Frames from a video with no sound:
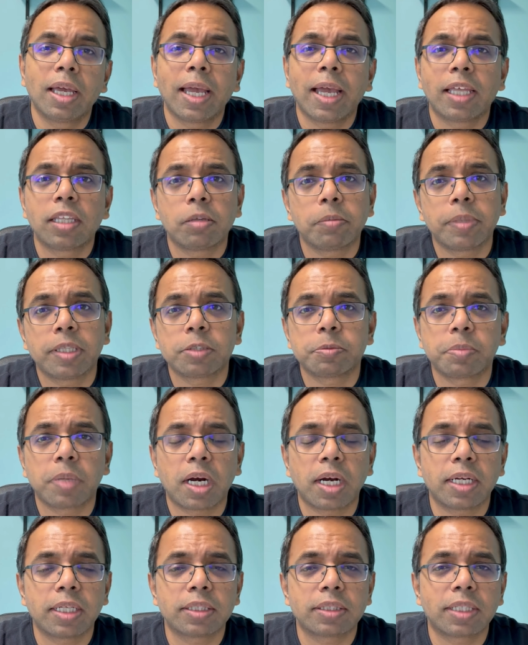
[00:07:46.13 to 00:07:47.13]
And the best
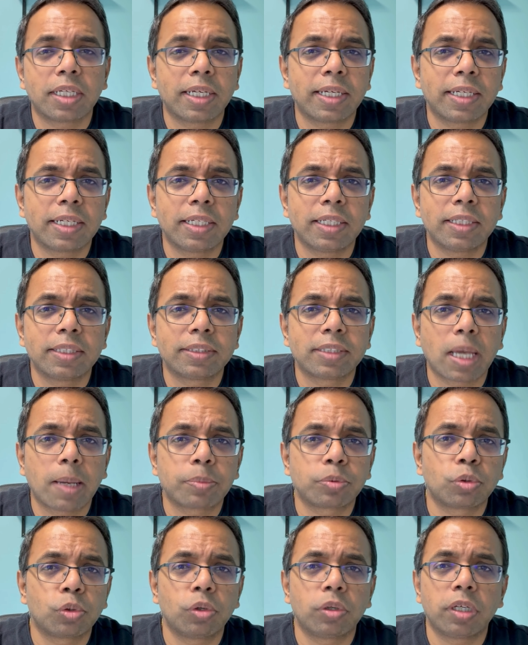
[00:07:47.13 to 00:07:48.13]
part is currently it's
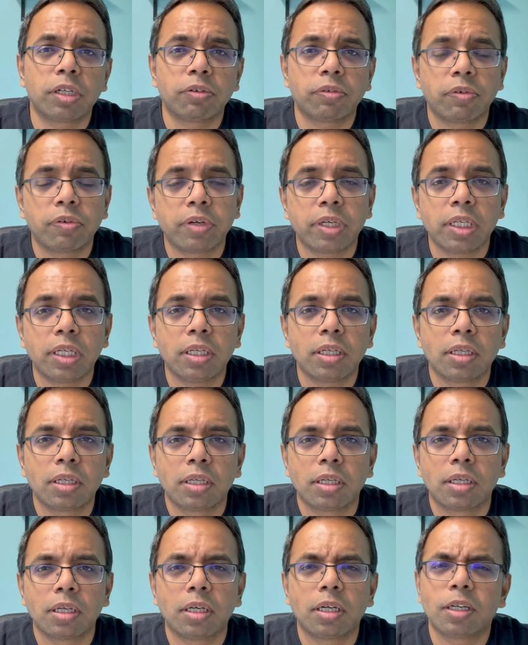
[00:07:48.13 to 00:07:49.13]
absolutely free
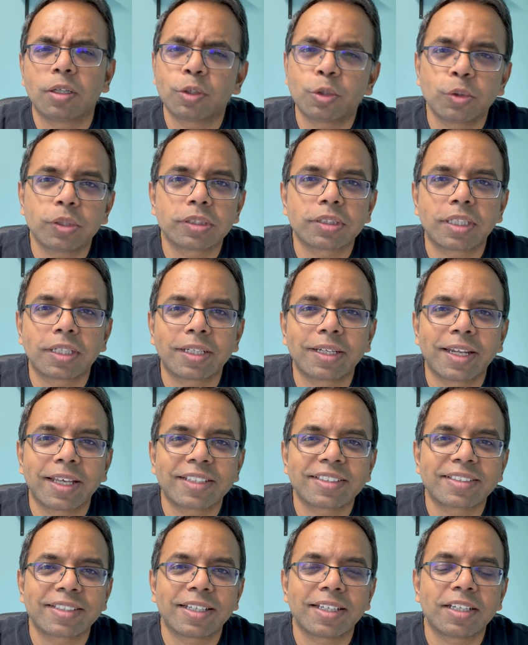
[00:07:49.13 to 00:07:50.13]
to a certain
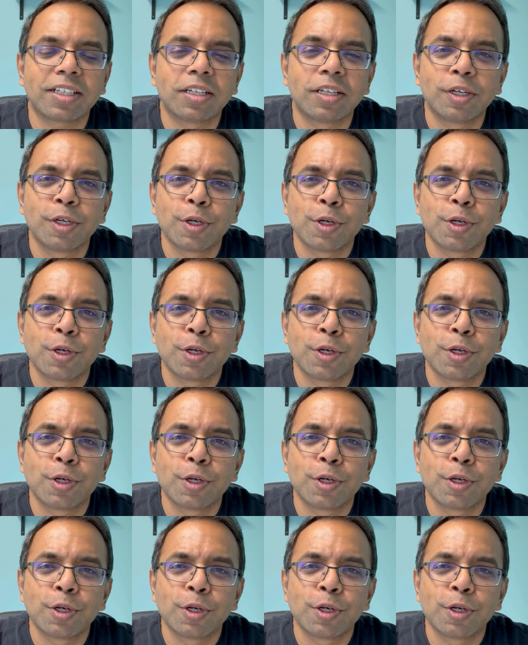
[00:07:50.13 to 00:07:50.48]
extent.